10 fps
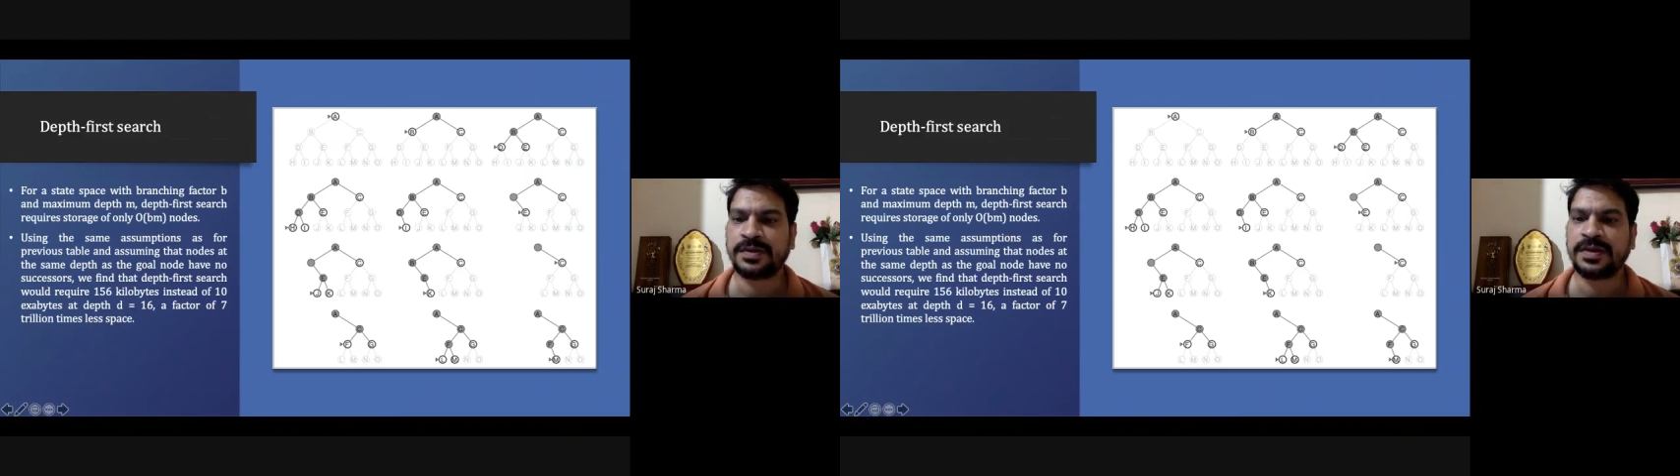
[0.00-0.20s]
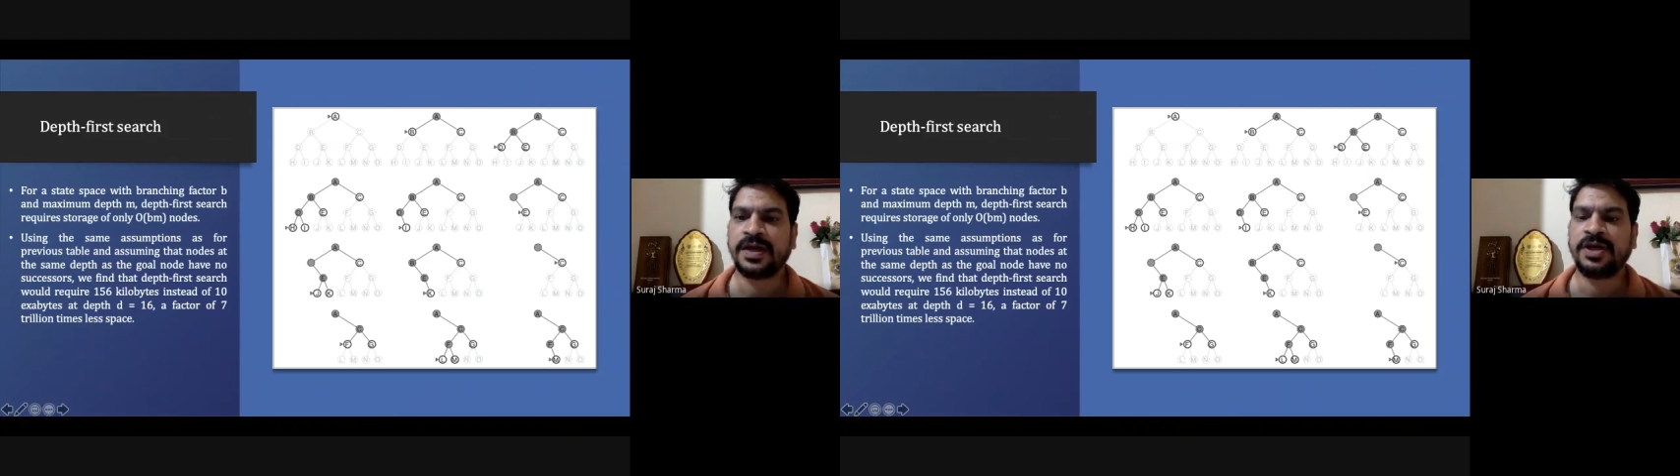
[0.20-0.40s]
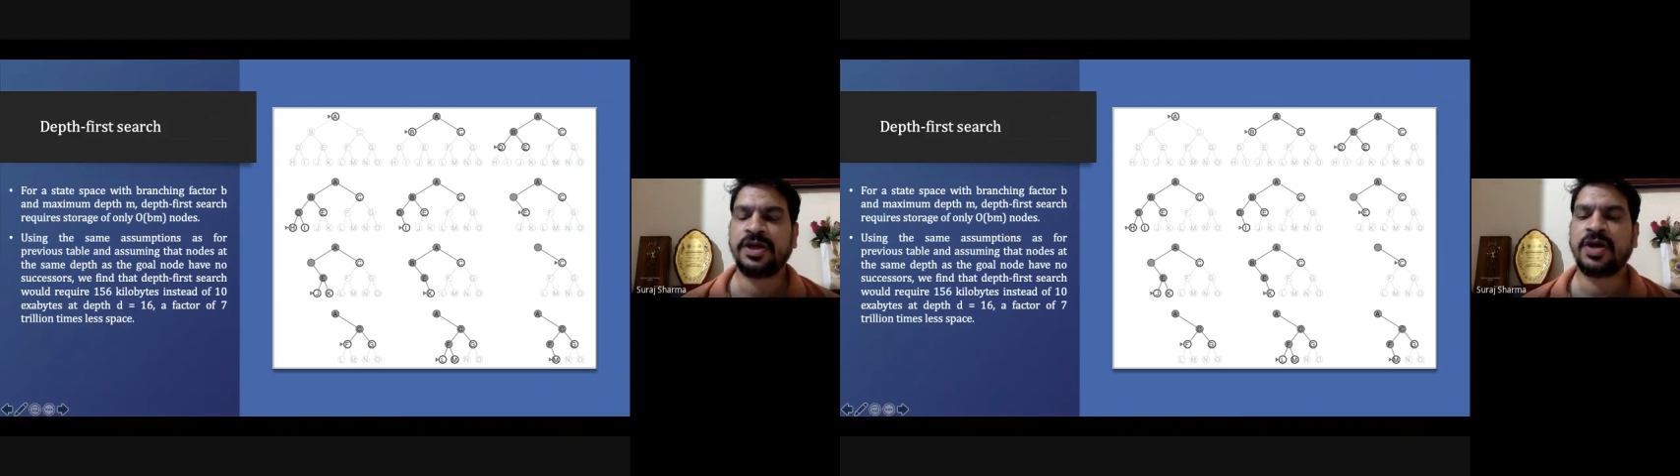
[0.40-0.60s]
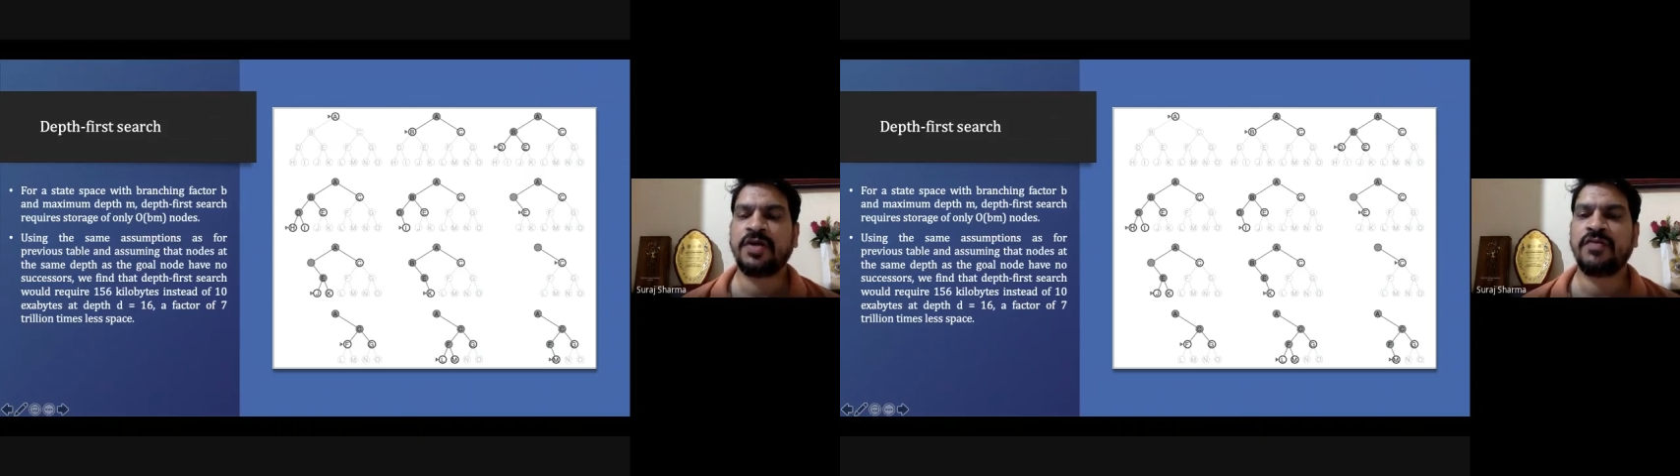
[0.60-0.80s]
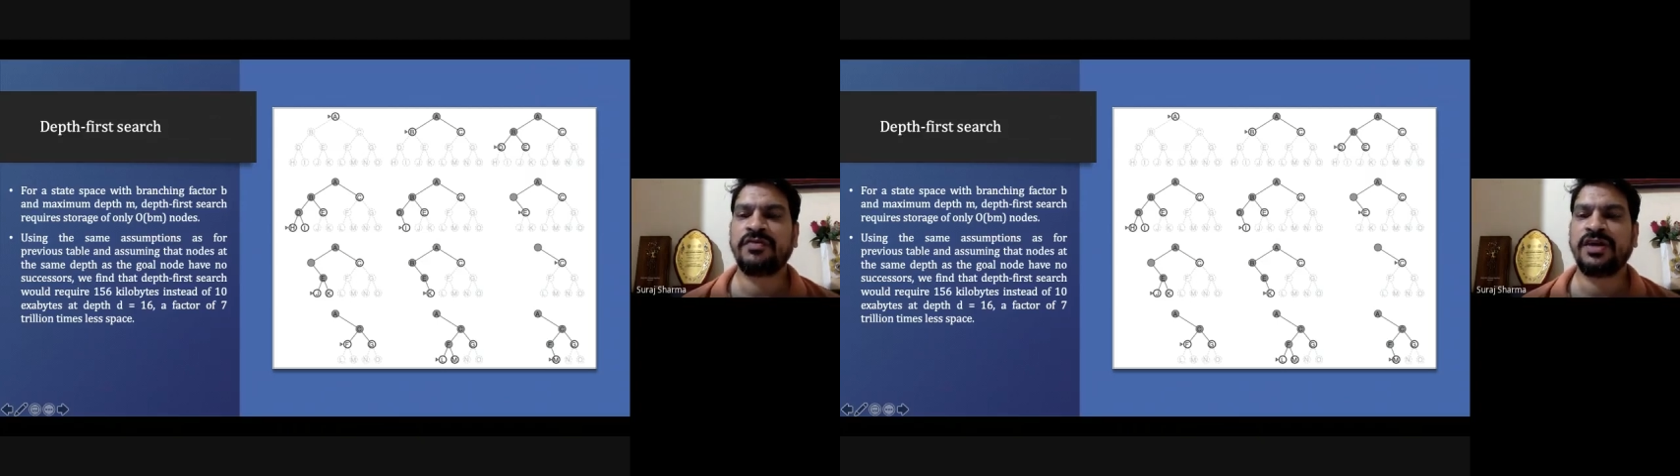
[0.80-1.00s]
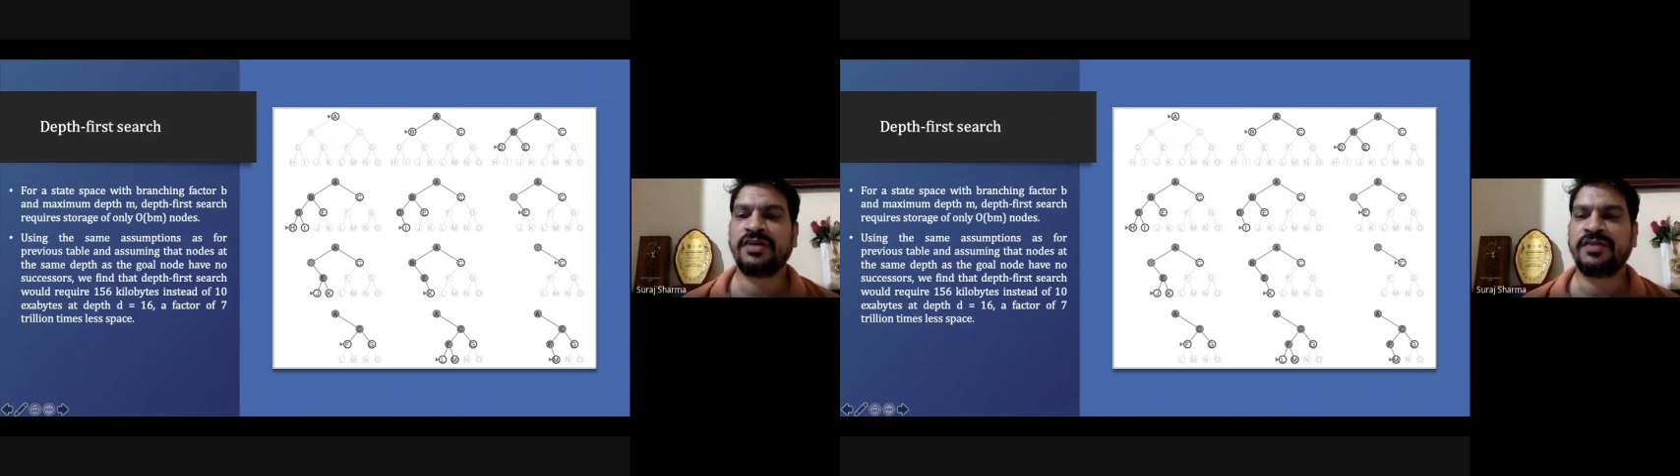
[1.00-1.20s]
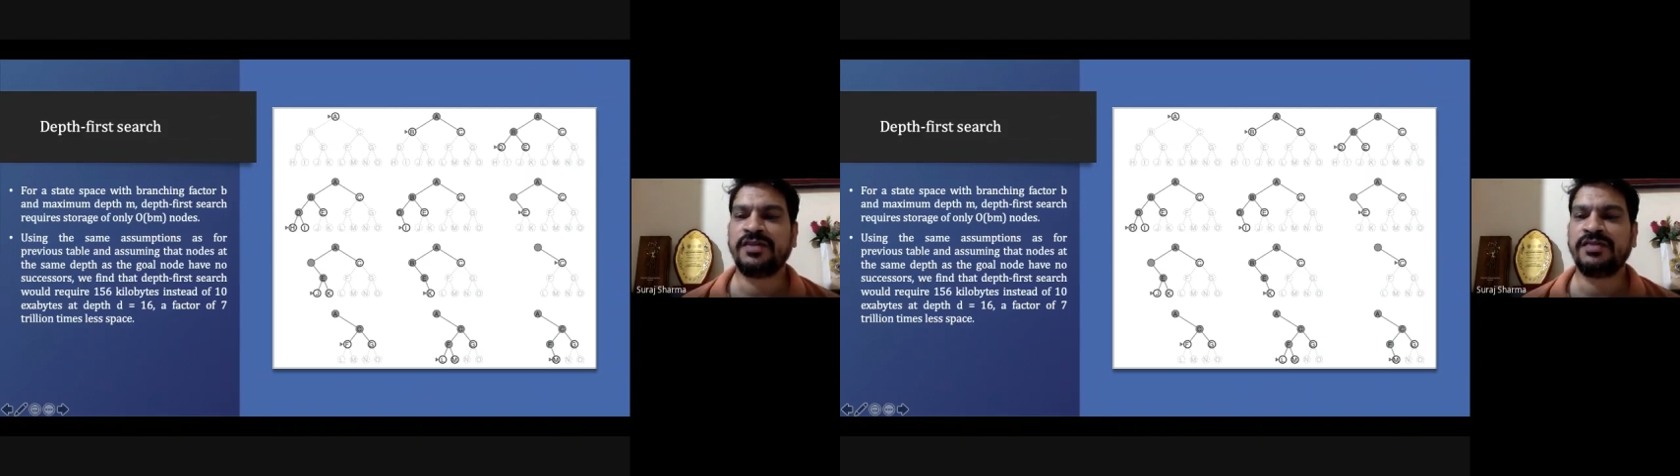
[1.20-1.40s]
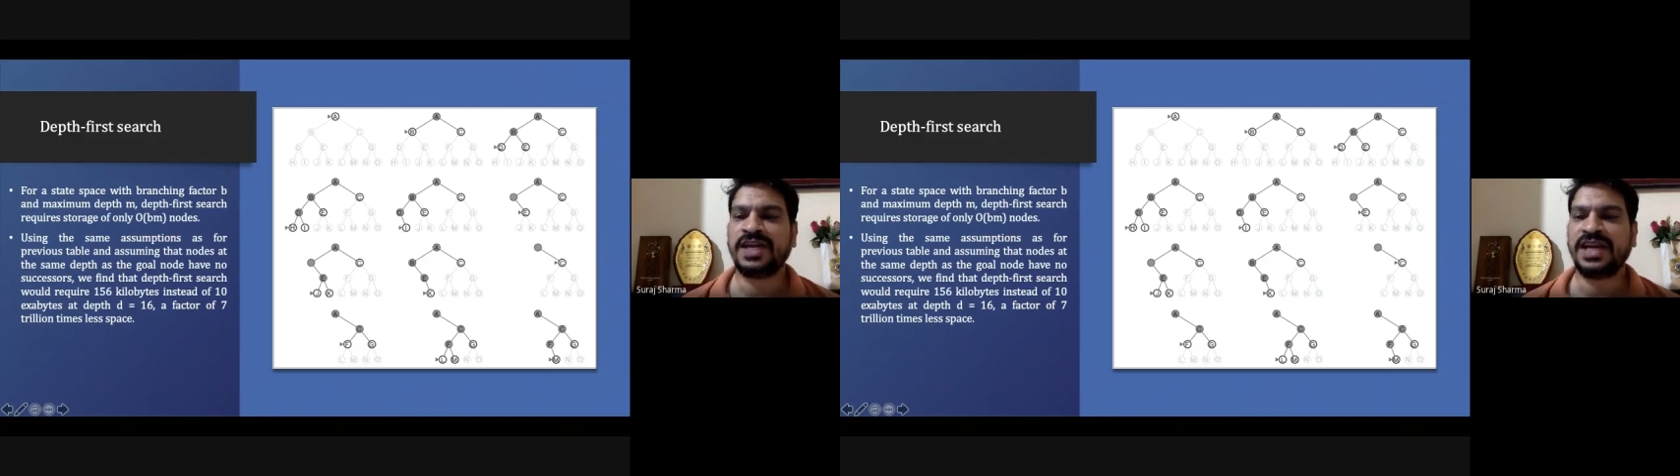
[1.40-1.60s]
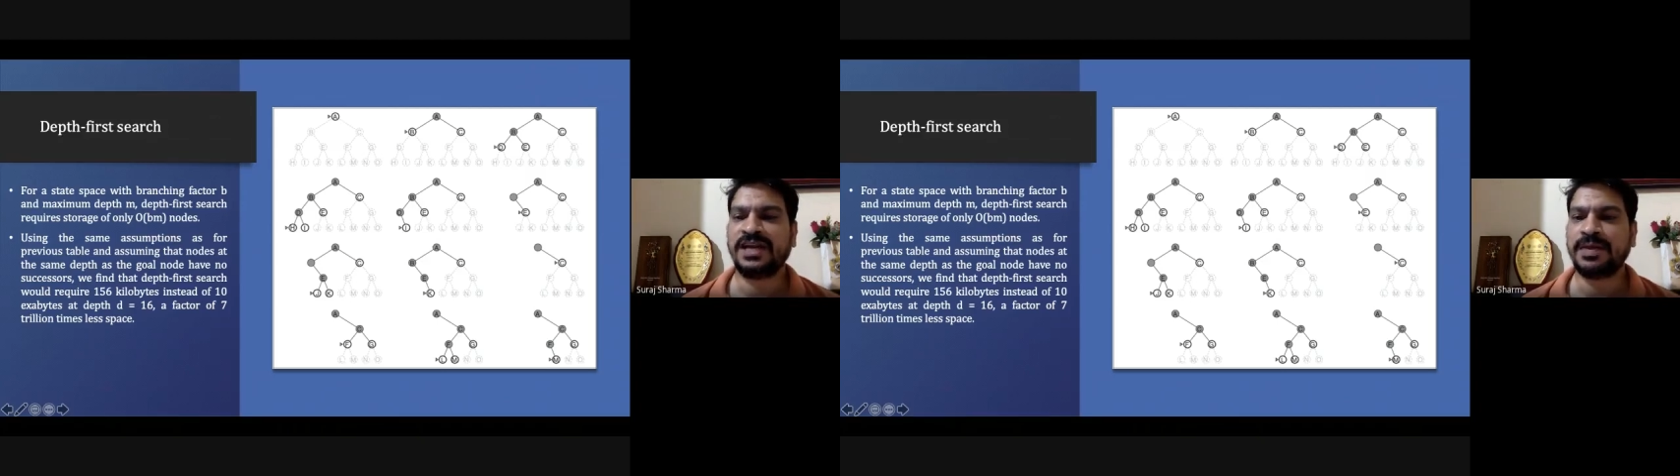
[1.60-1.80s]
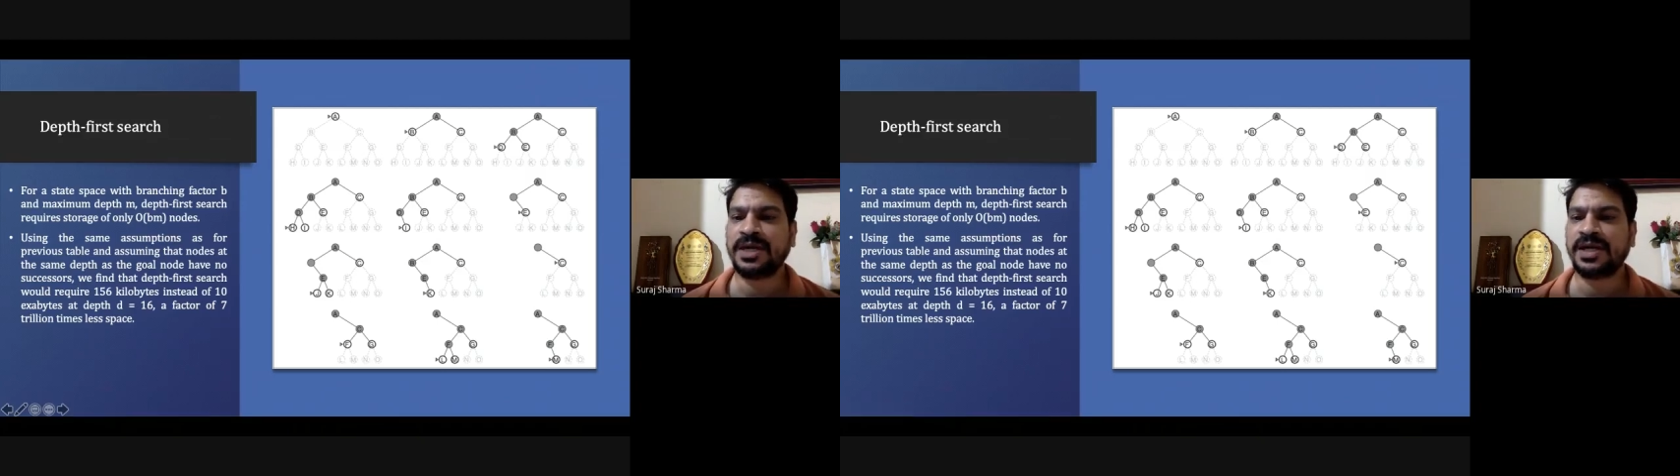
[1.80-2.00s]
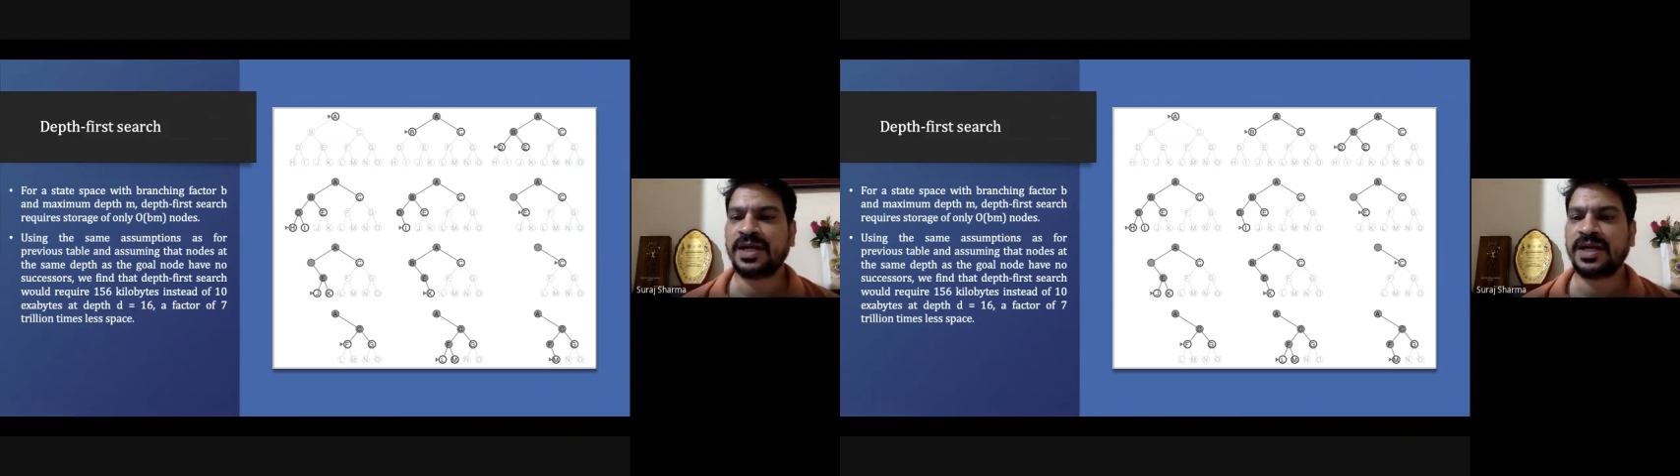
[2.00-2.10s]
Now when we limit it,